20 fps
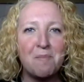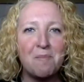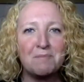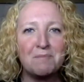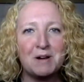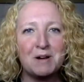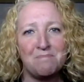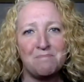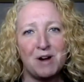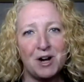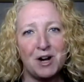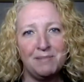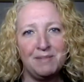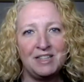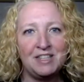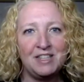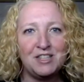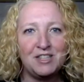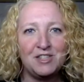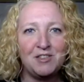
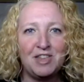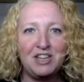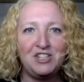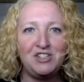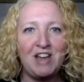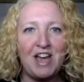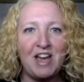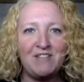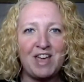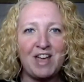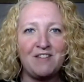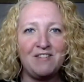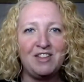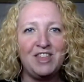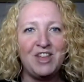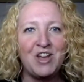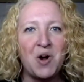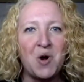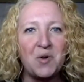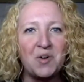compartments so that you have
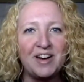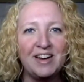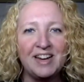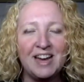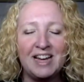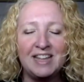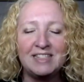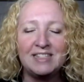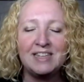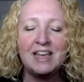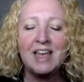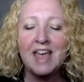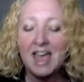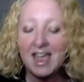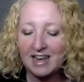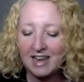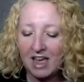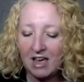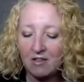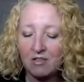everything organized.
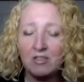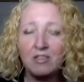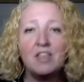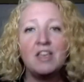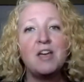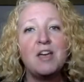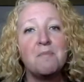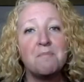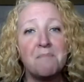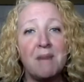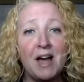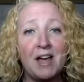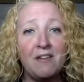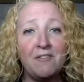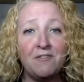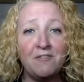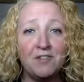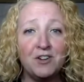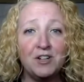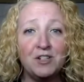Now, my
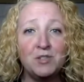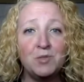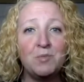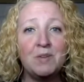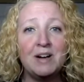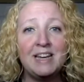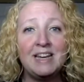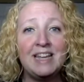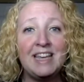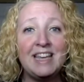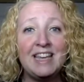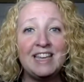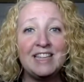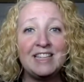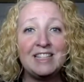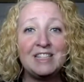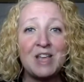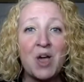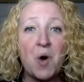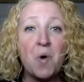first one
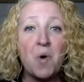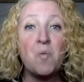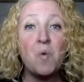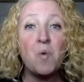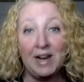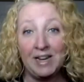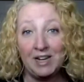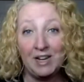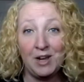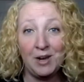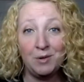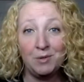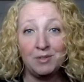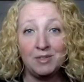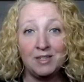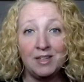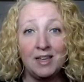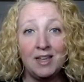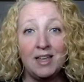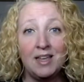is
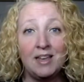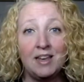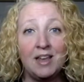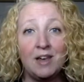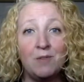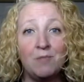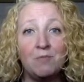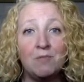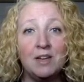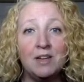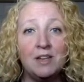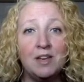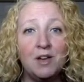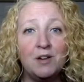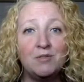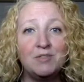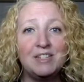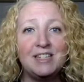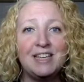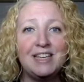OneNote. Now,
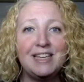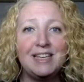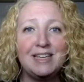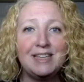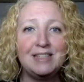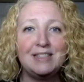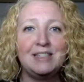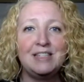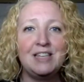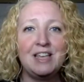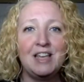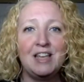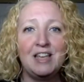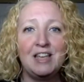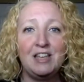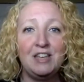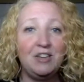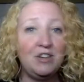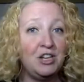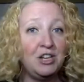OneNote is
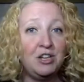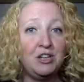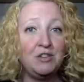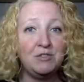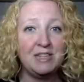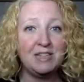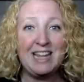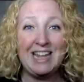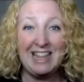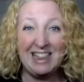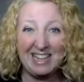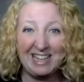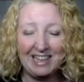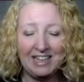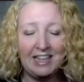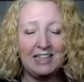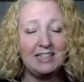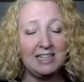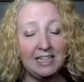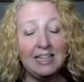you can use it
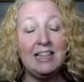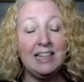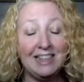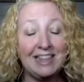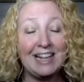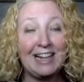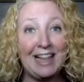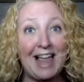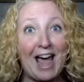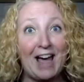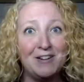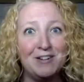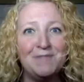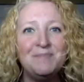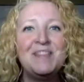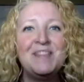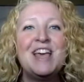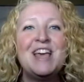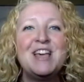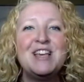it's in the cloud.
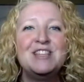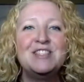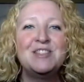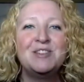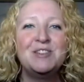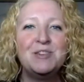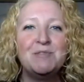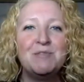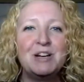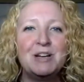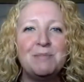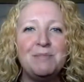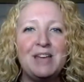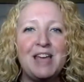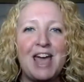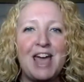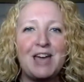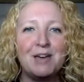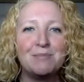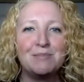So you want to
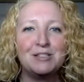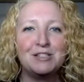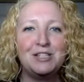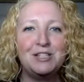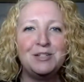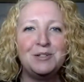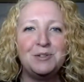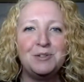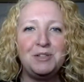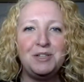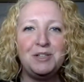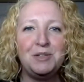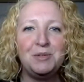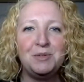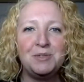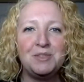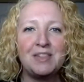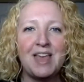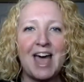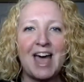be able to
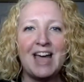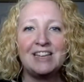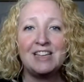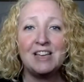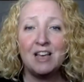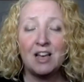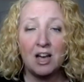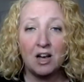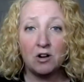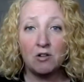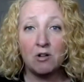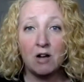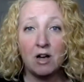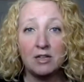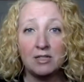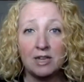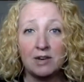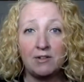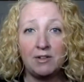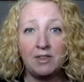use that
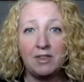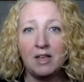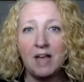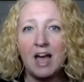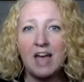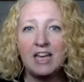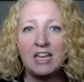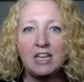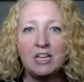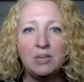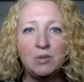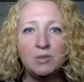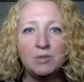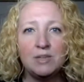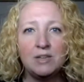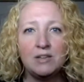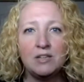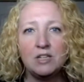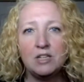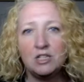across everything. I use
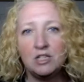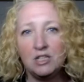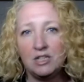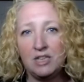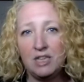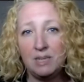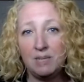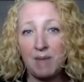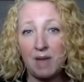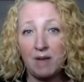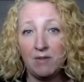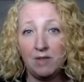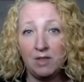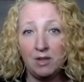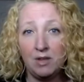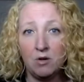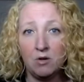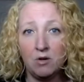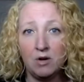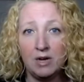it to keep
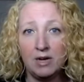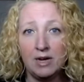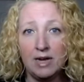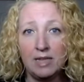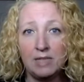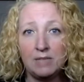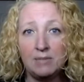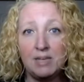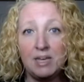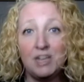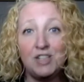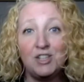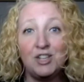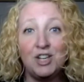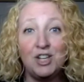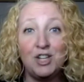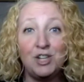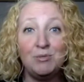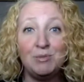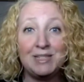everything organized because you
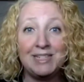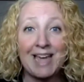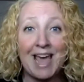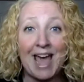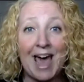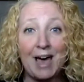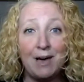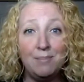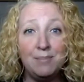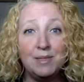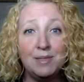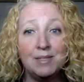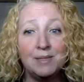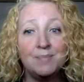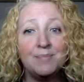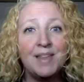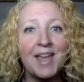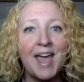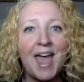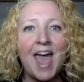can use tabs
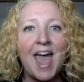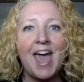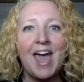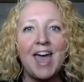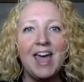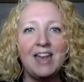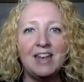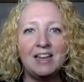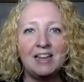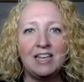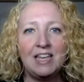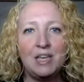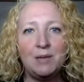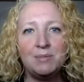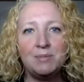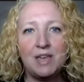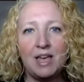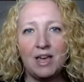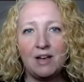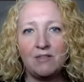and it
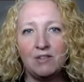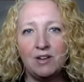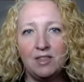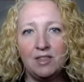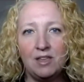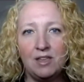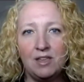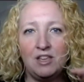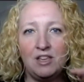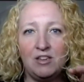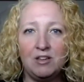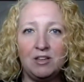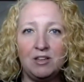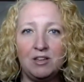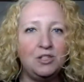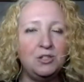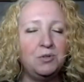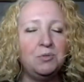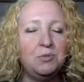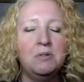keeps everything. You can
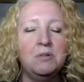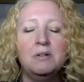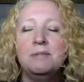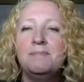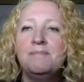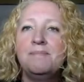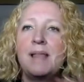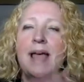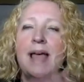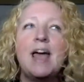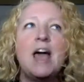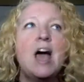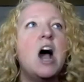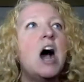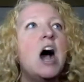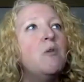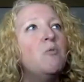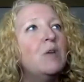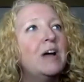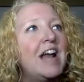do
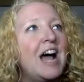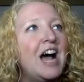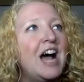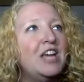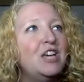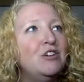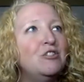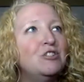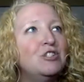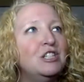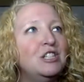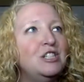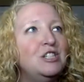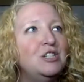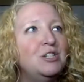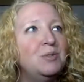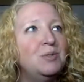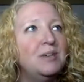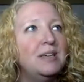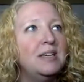what I usually
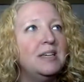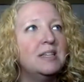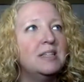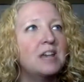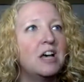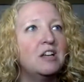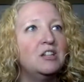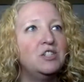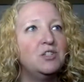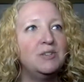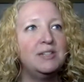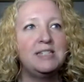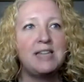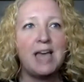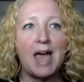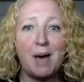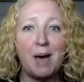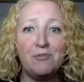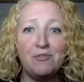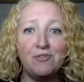do is I'll do a
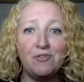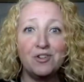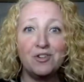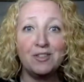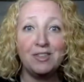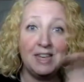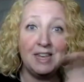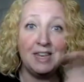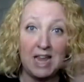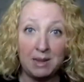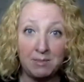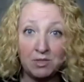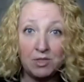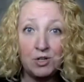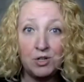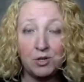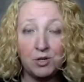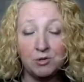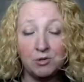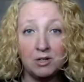tab for the name of the
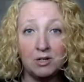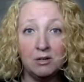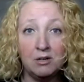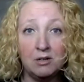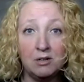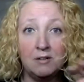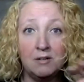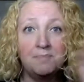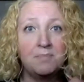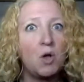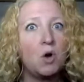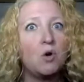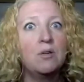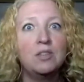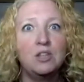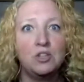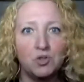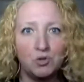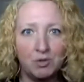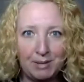tour or the
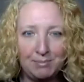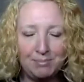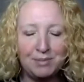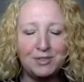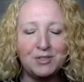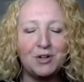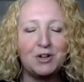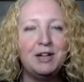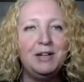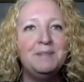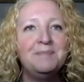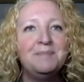trip, sorry,